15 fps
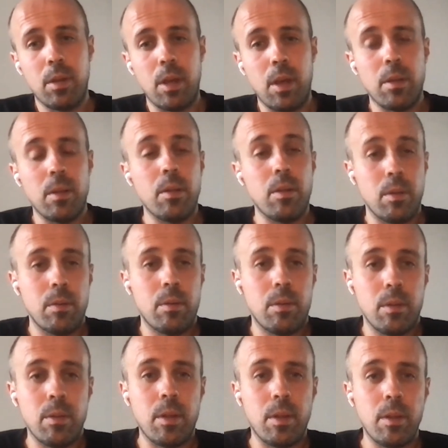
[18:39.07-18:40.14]
as it is
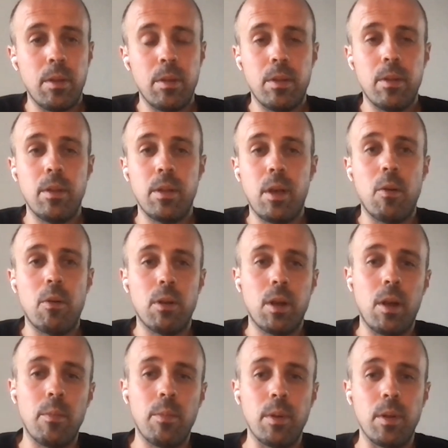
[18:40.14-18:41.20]
in our
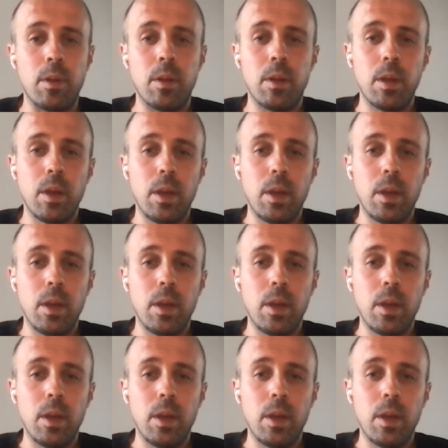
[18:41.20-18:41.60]
company,